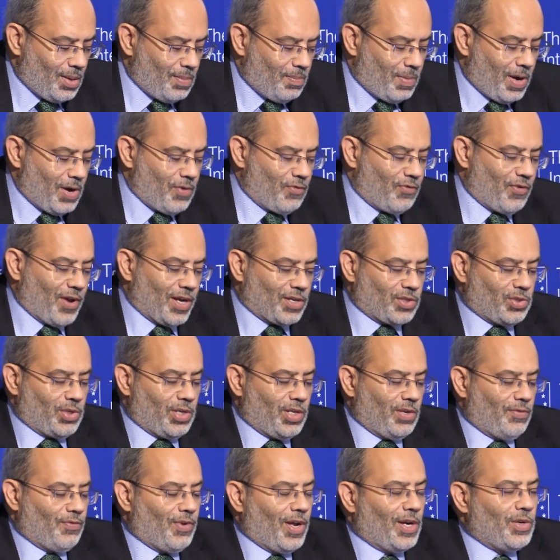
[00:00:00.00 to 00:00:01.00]

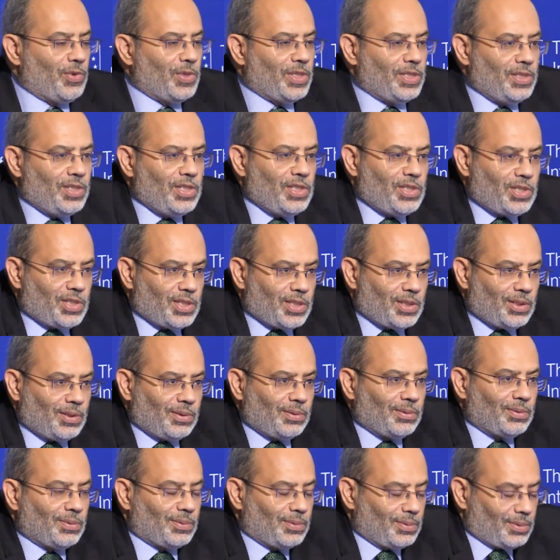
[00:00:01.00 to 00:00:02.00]
Manufacturing value
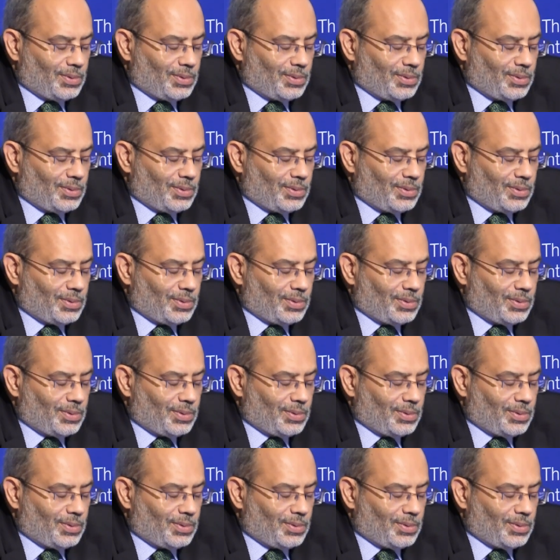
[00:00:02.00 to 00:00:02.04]
addition